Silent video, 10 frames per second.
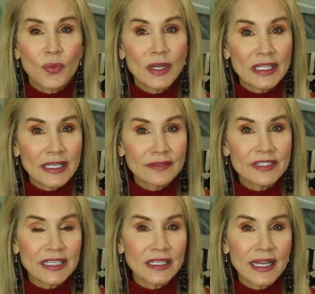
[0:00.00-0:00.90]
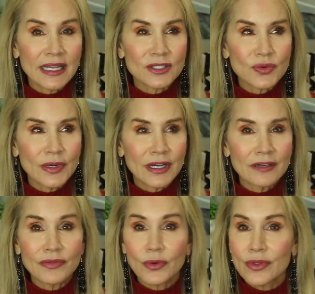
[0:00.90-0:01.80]
we lived in like
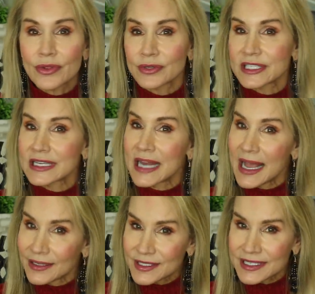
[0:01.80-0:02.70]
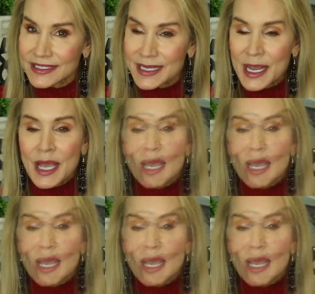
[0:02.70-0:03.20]
12 or 13 houses.